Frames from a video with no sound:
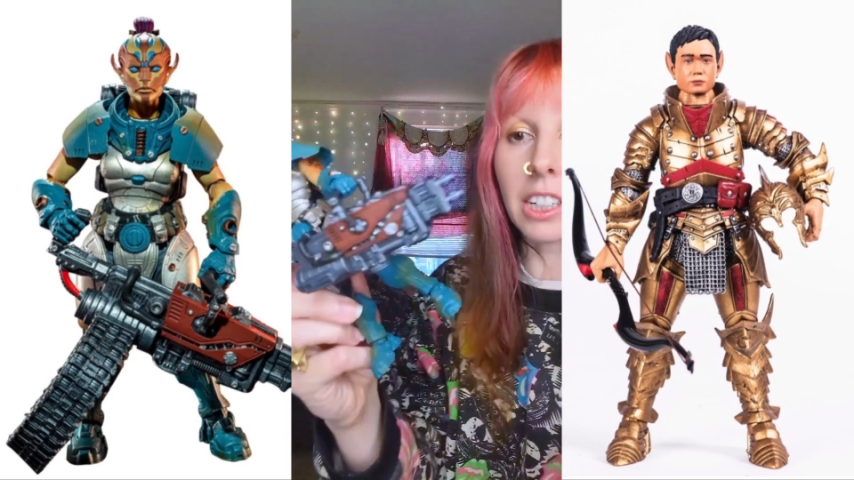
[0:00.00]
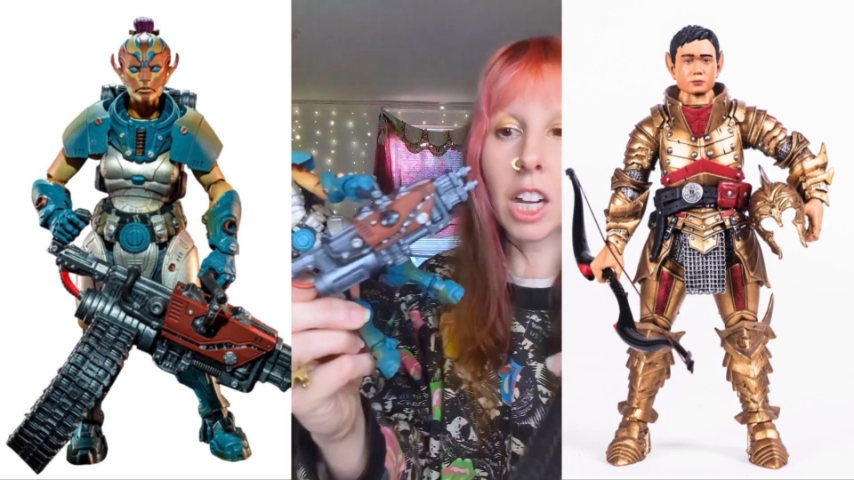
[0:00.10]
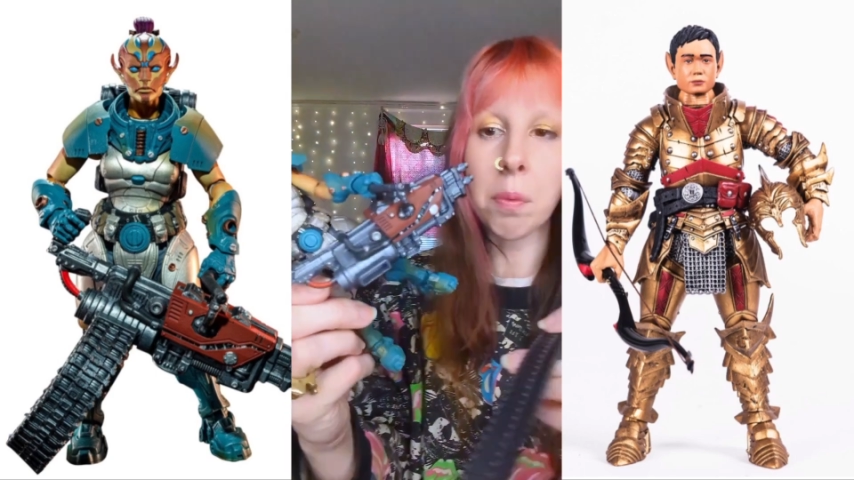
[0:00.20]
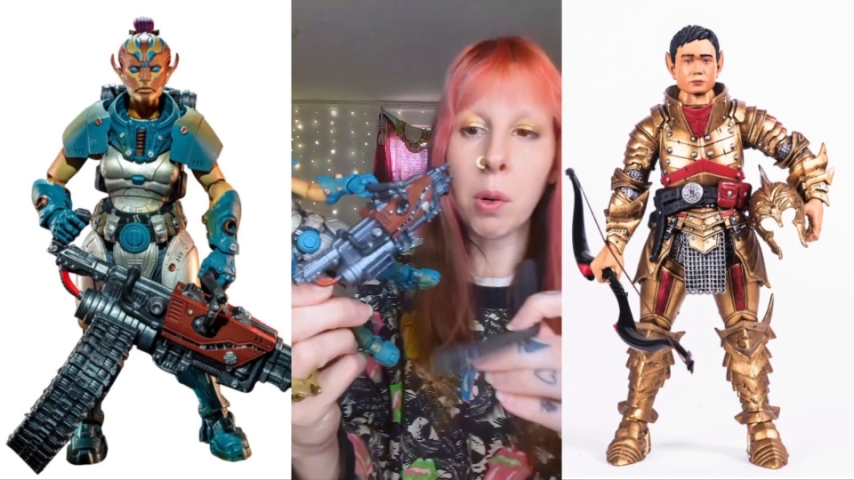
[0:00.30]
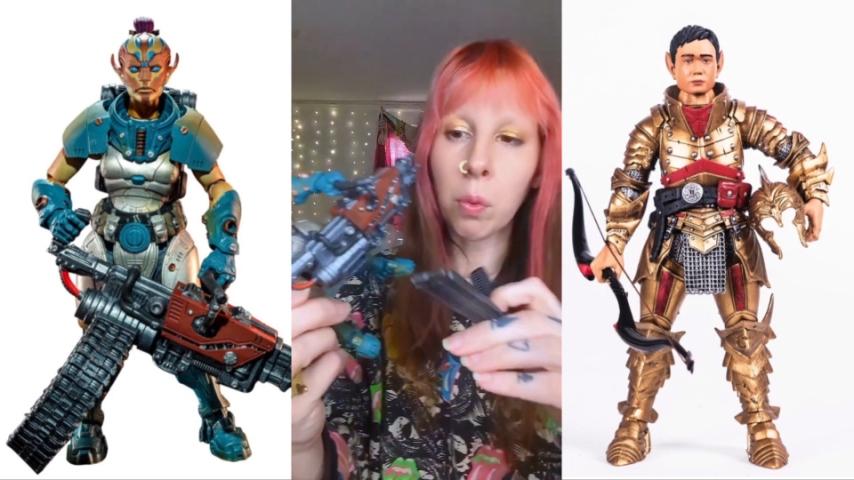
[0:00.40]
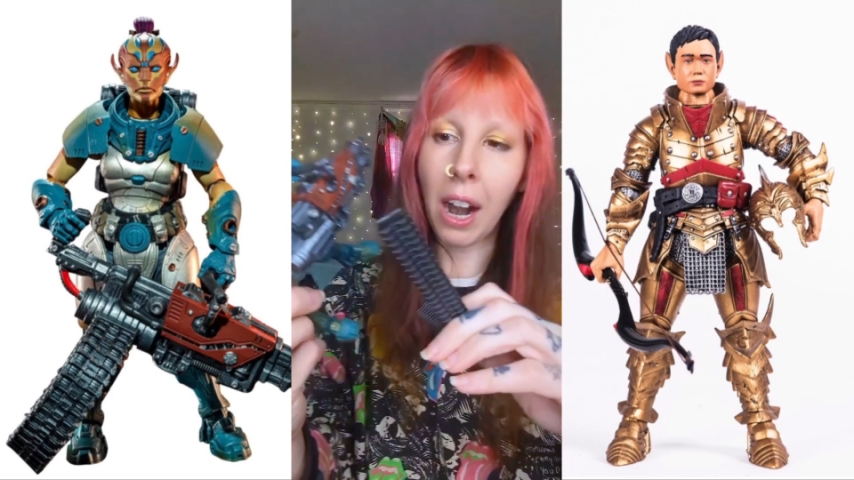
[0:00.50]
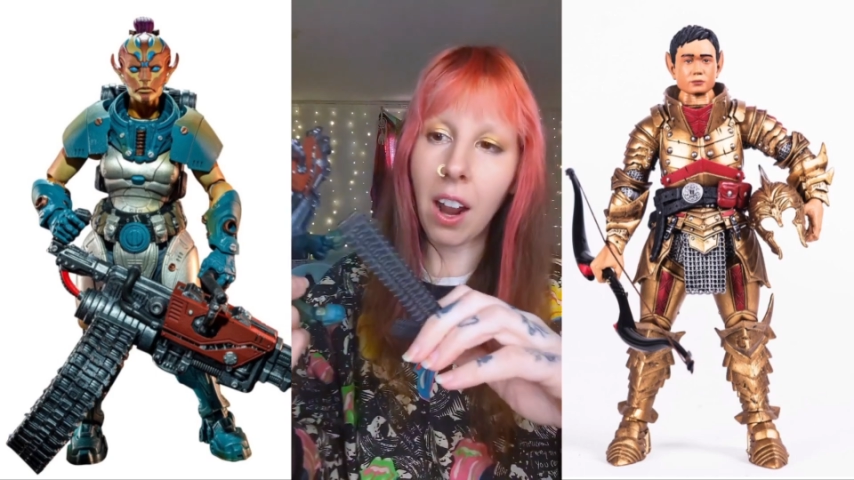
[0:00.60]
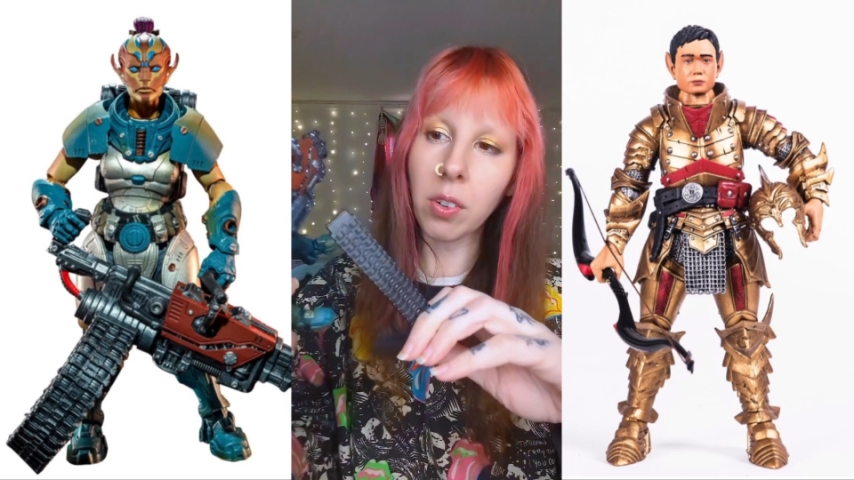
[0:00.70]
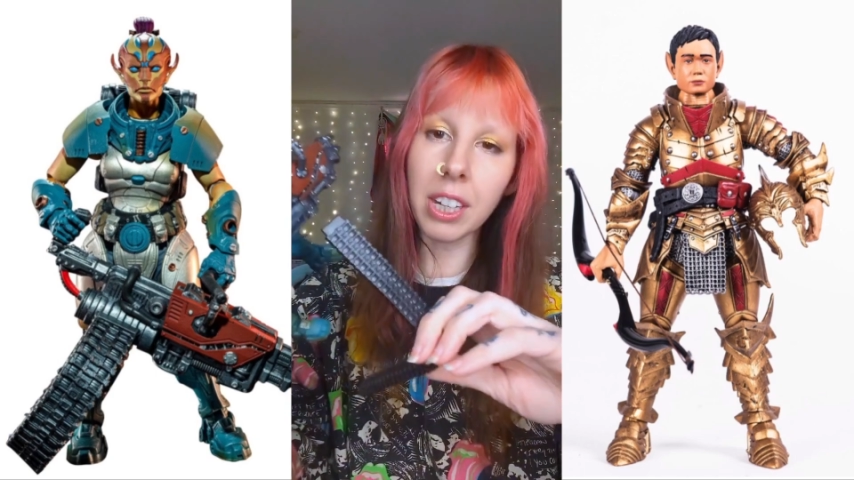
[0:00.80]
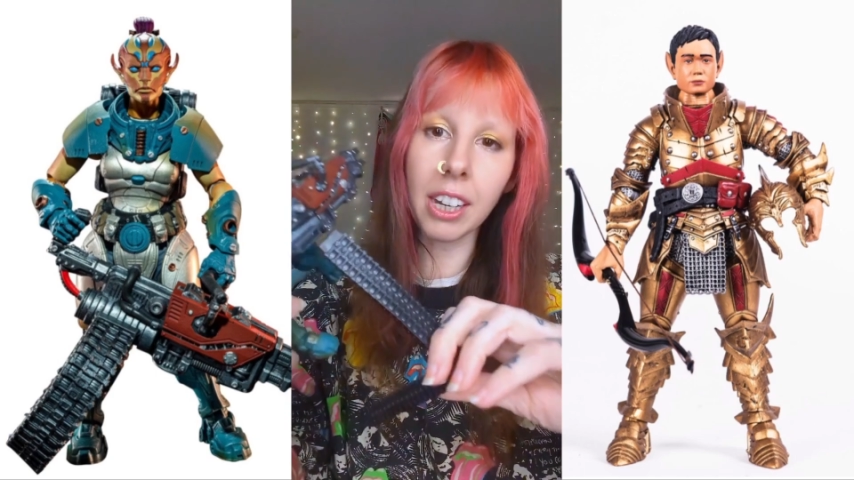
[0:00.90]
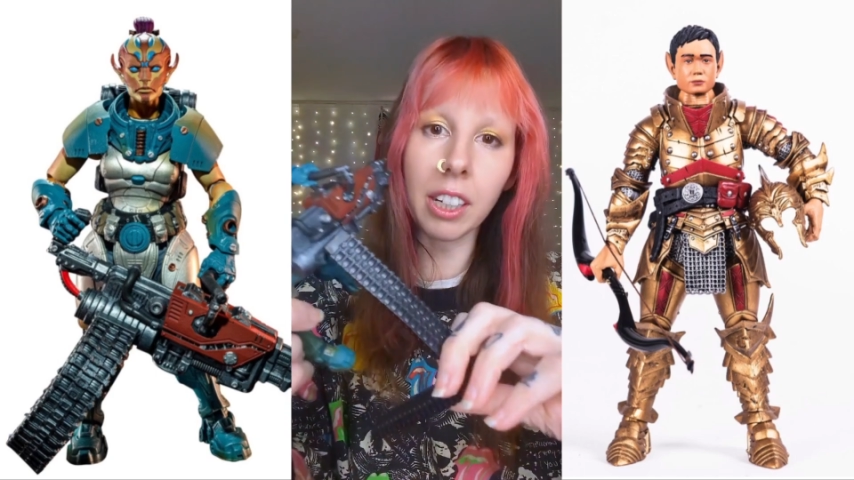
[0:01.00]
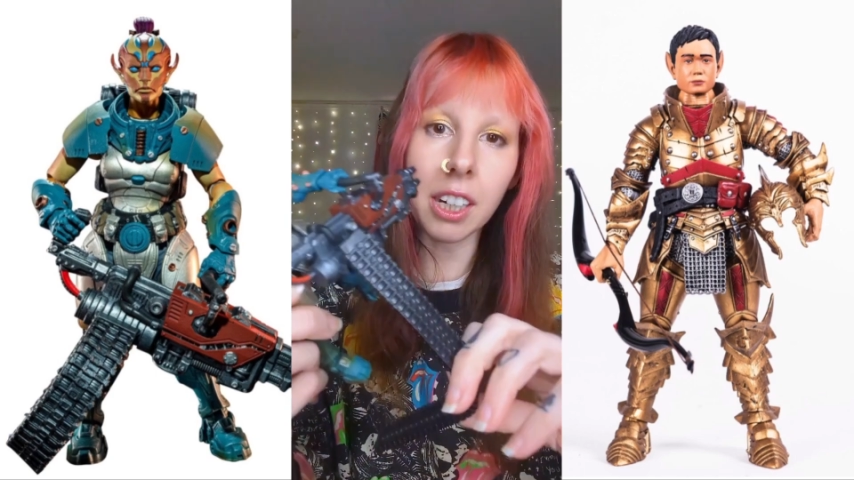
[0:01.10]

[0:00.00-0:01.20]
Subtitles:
then come around and